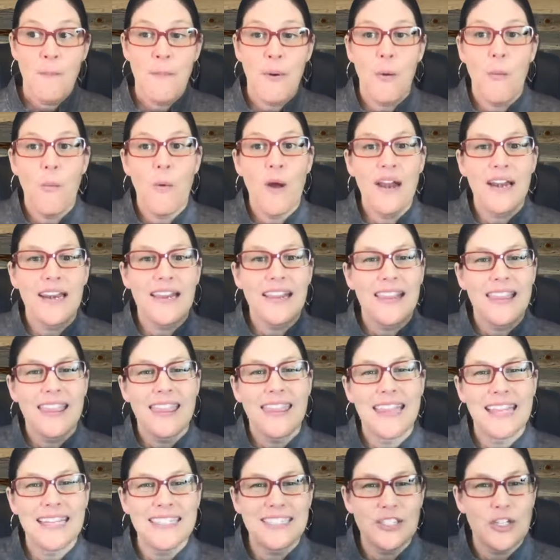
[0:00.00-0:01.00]
But what
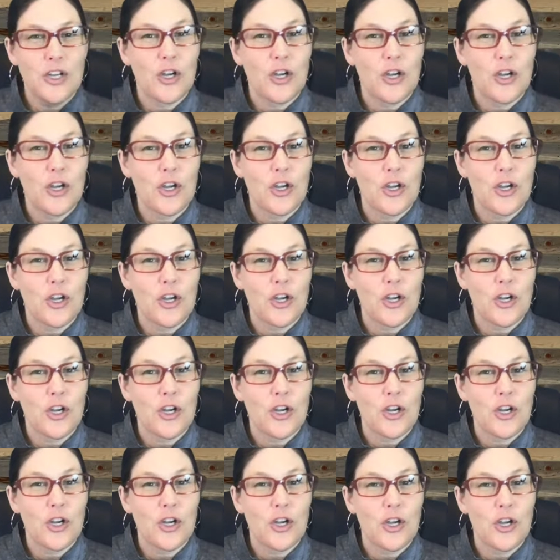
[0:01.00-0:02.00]
things could we
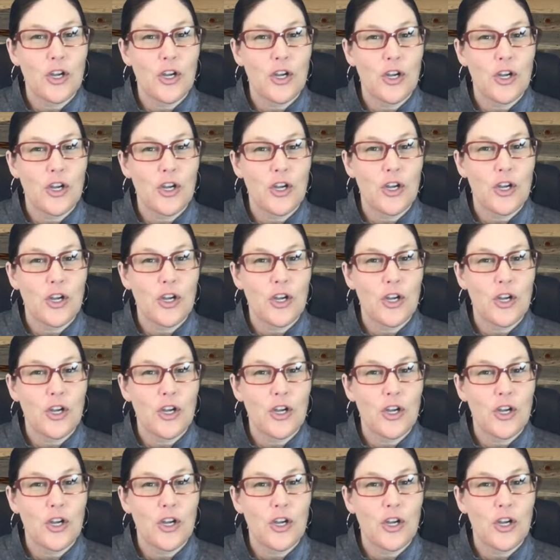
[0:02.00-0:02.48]
possibly do?